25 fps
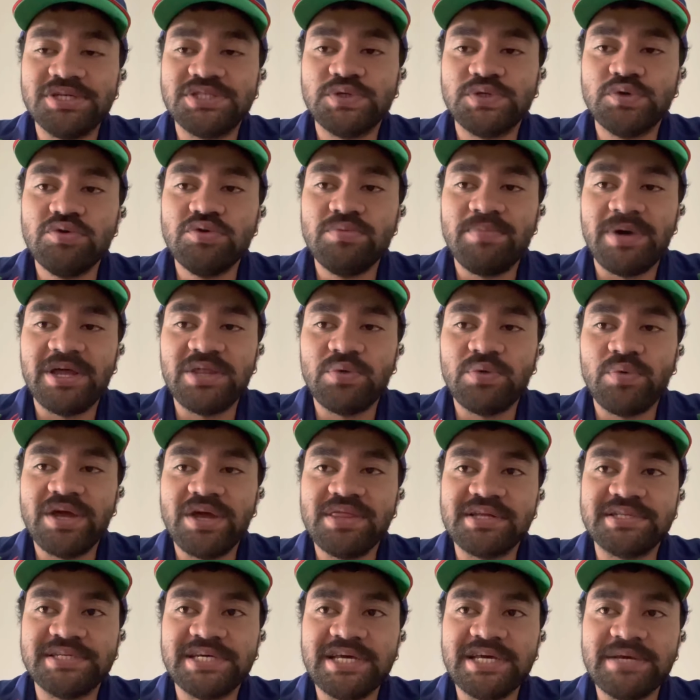too, by the way,
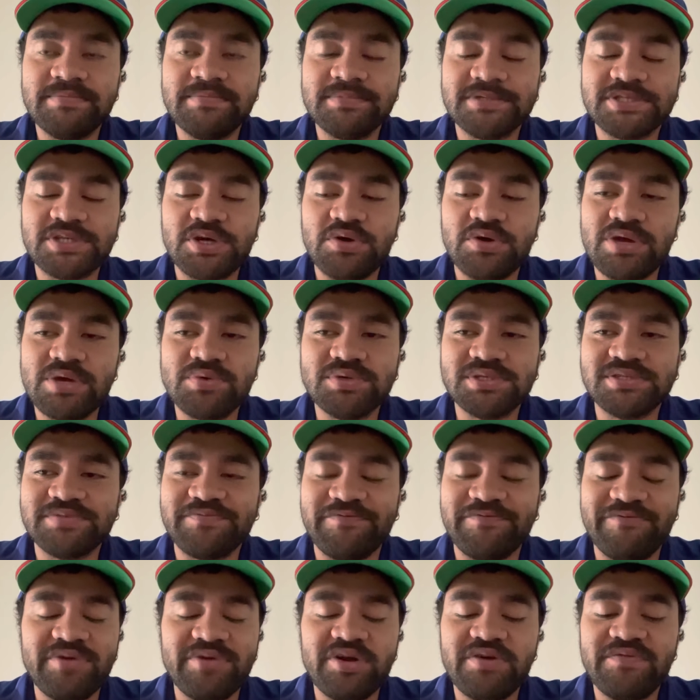in the team. So he was
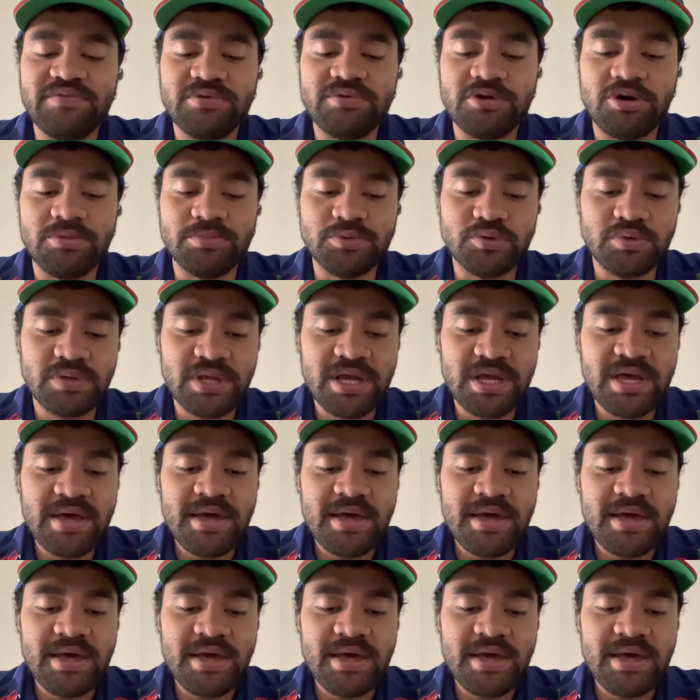very phenomenal.